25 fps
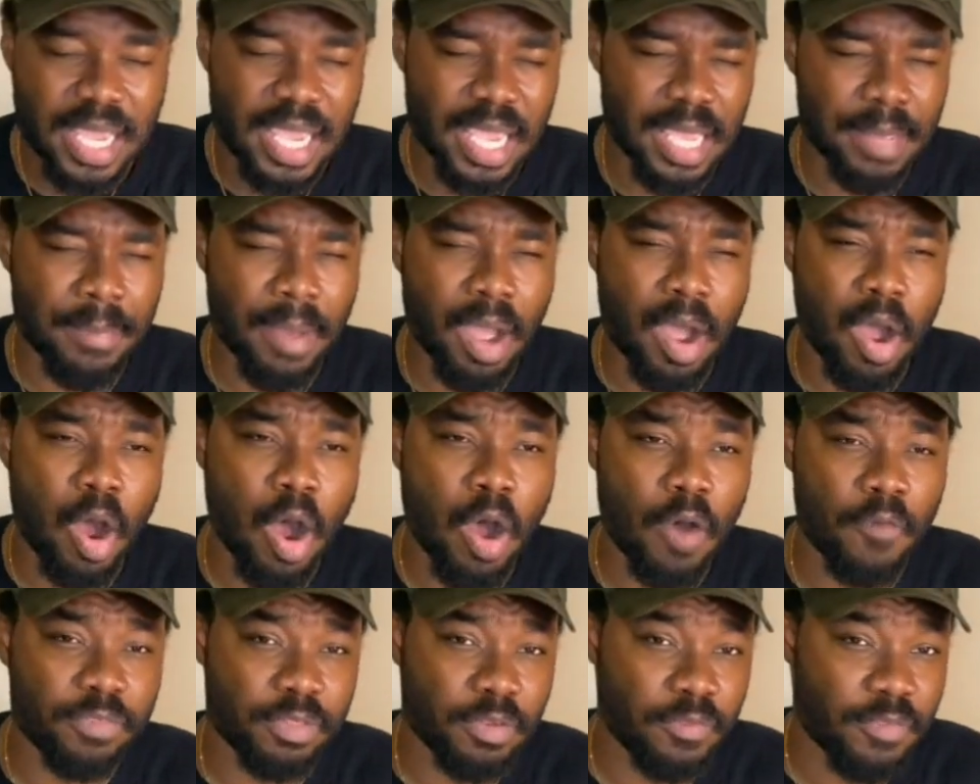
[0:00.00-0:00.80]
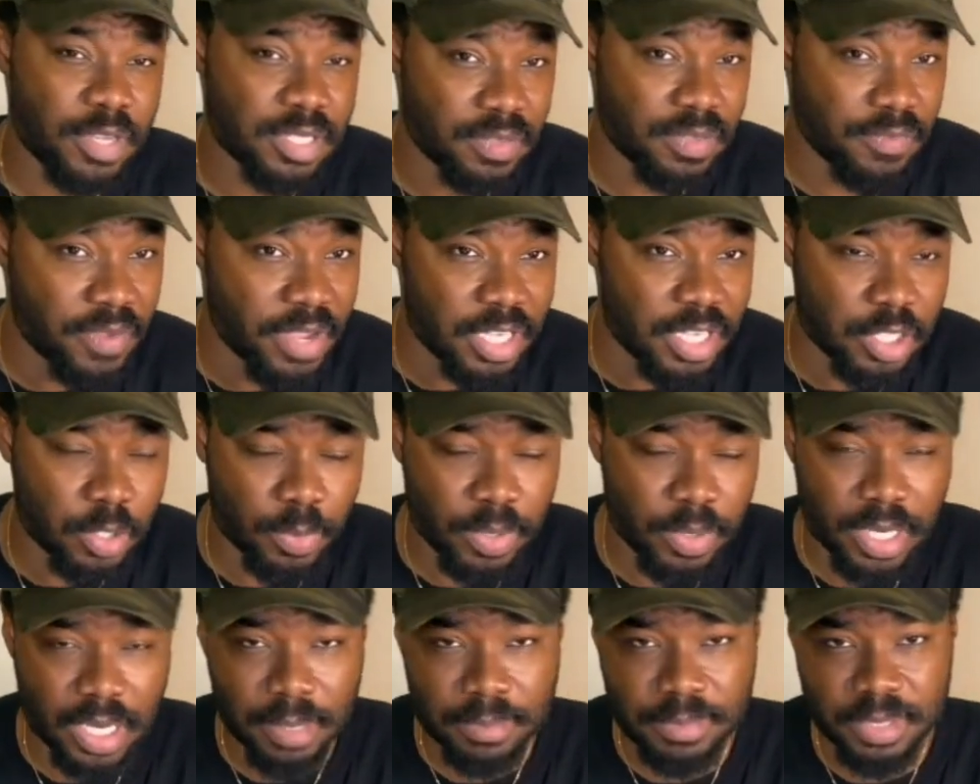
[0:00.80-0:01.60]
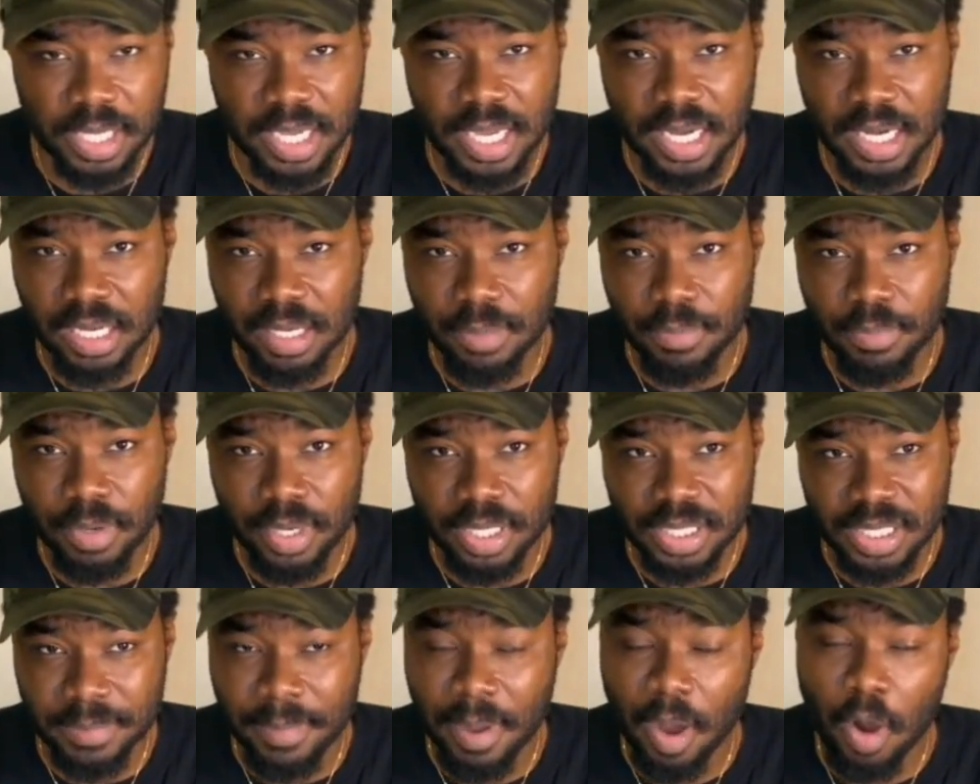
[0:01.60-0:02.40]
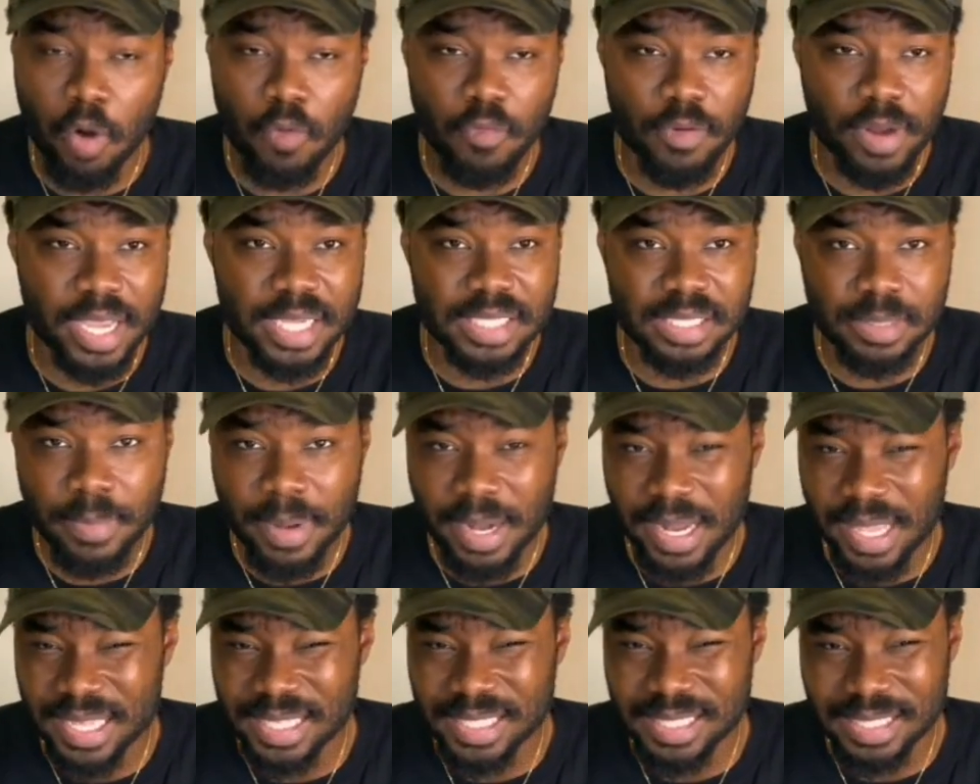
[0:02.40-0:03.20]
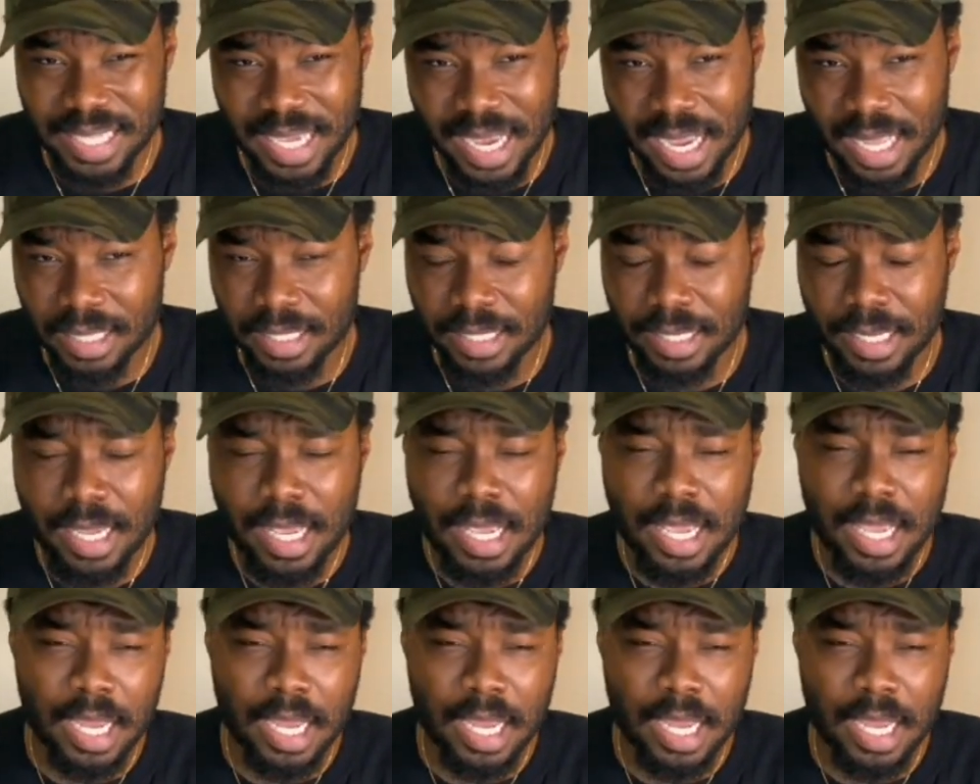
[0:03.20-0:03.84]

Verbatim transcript: Am I off the reservation when it comes to Kennedy Brooks? Am I overestimating his talent?